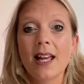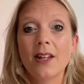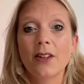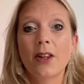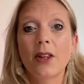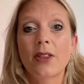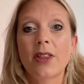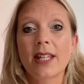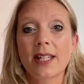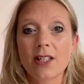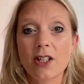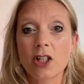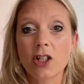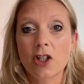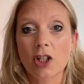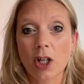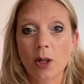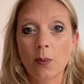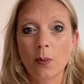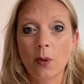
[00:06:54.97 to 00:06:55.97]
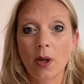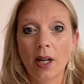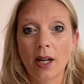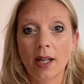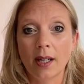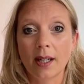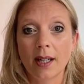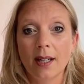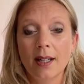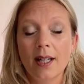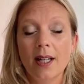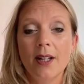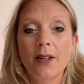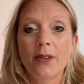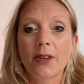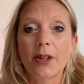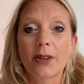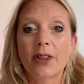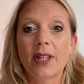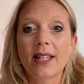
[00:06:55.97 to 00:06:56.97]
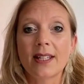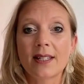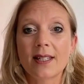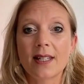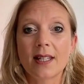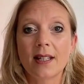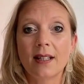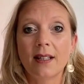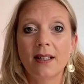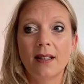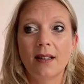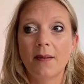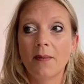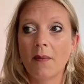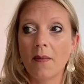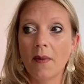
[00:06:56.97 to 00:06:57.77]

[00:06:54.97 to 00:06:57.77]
the things that don't work, the things that